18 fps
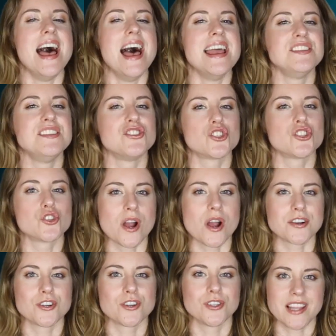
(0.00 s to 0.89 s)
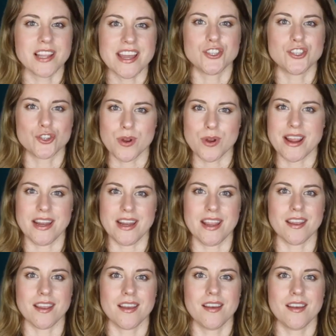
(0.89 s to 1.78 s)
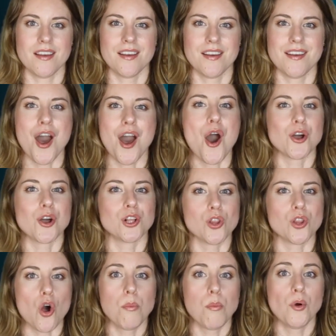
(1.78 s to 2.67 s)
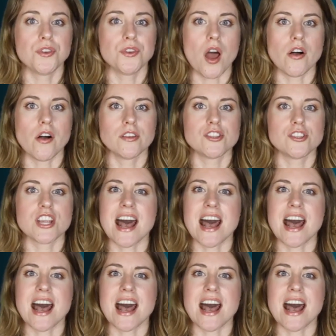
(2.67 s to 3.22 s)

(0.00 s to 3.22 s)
Instructor-led training. Global Knowledge